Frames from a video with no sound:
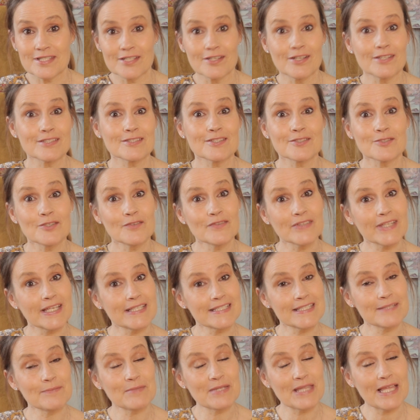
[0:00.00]
And also don't forget
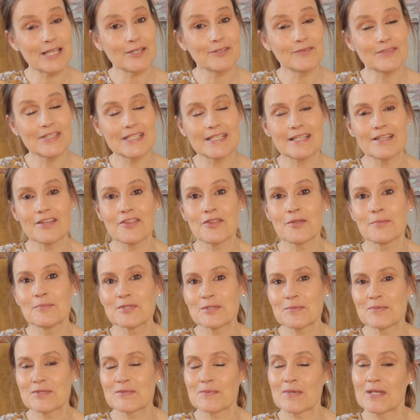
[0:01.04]
to give me that lovely little
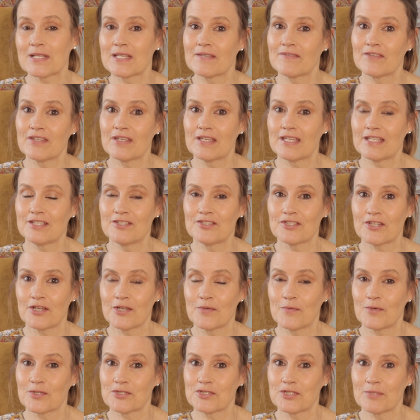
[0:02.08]
thumbs up as well if you
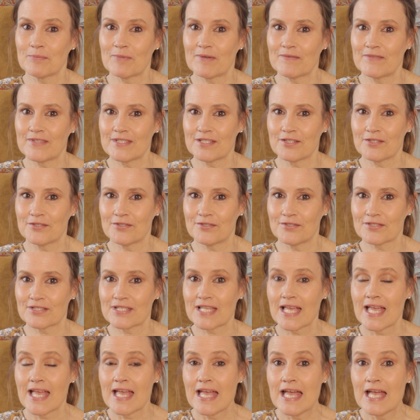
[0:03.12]
enjoy watching my videos.
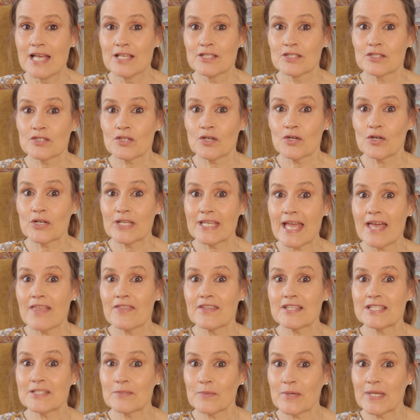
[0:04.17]
So yeah,
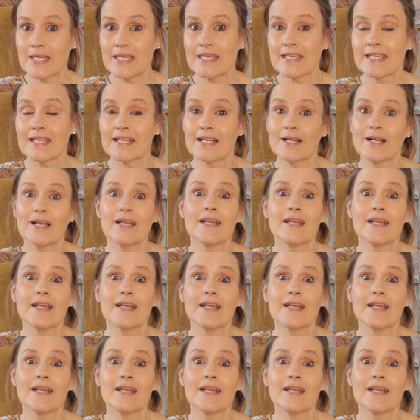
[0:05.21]
this week,